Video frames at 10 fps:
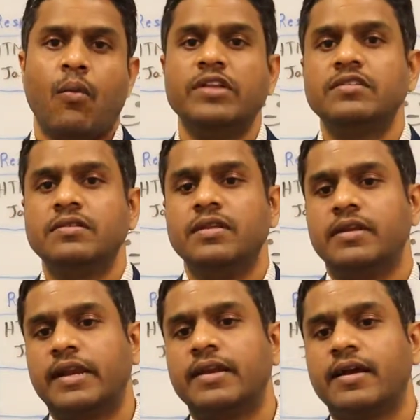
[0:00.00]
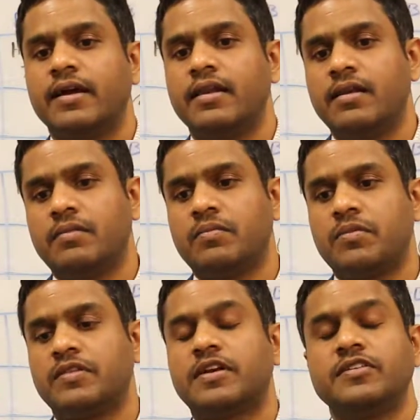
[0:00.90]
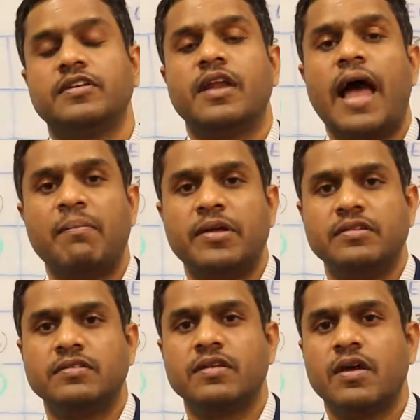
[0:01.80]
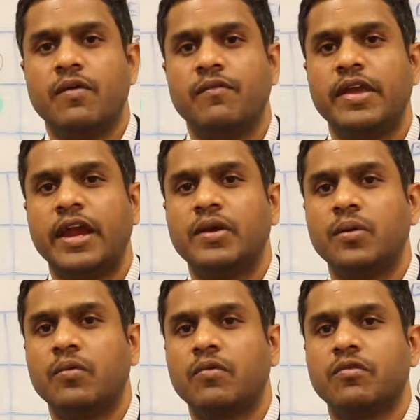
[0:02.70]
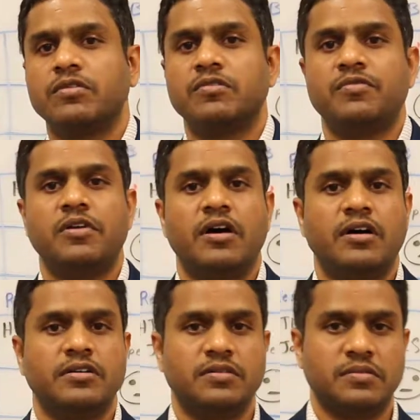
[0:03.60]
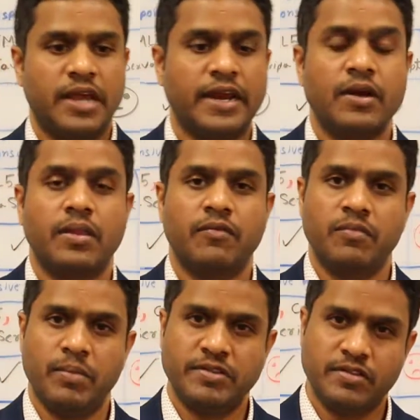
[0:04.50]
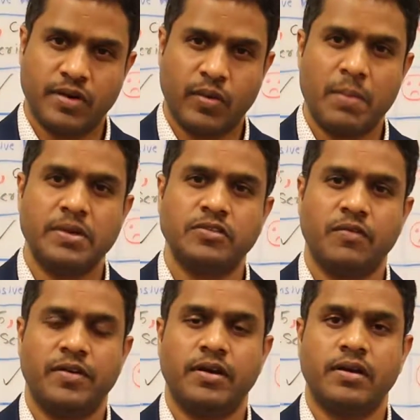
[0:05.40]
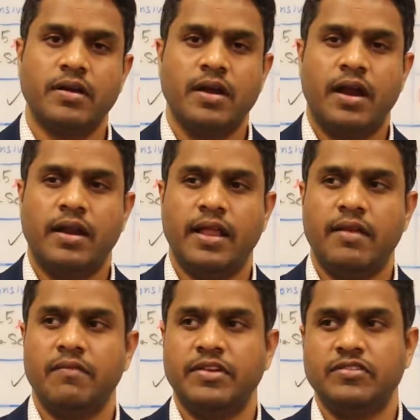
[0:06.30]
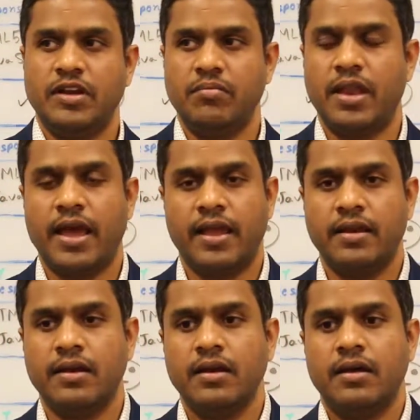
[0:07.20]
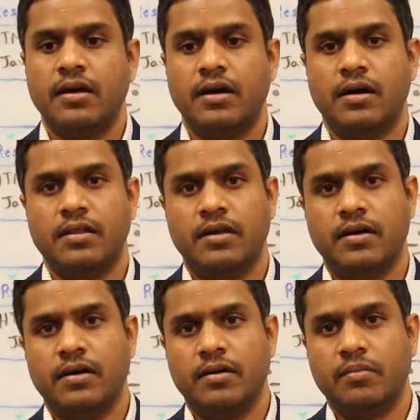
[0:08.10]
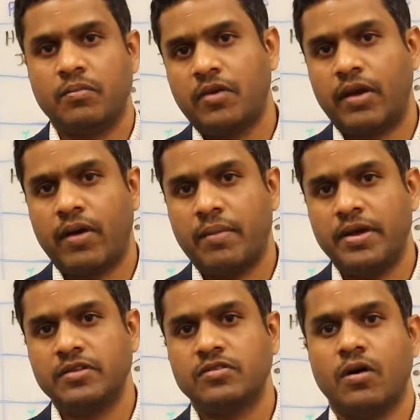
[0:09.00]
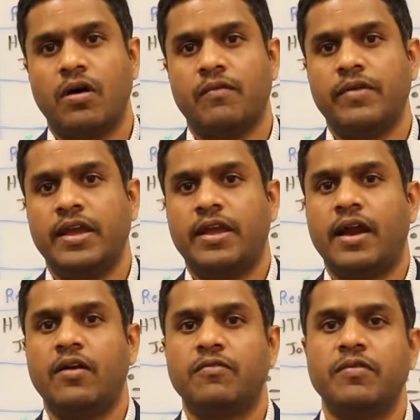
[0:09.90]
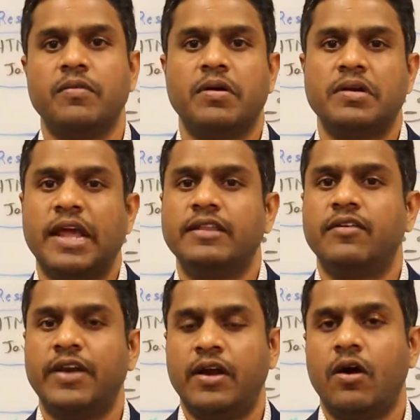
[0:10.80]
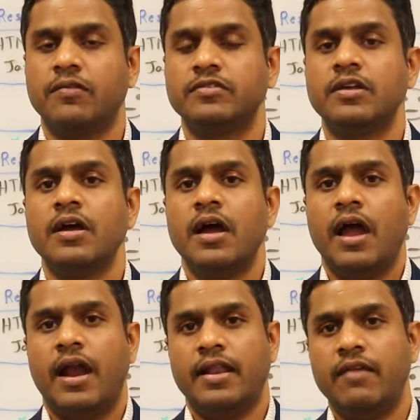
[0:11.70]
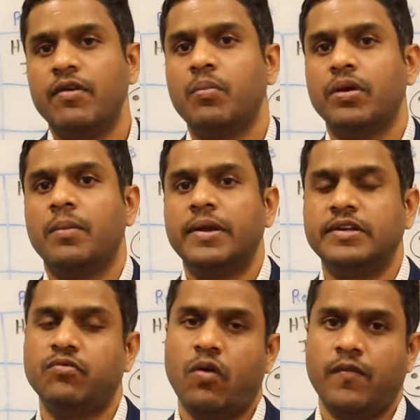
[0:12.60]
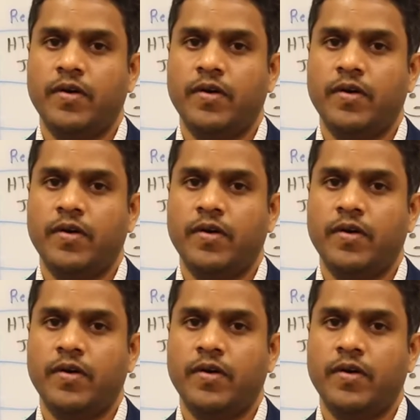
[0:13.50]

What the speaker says: Once the technical discussion happens, we get to get into the business requirements of it, and then we streamline the requirements, or we kind of take the trade-offs, and then we put the budget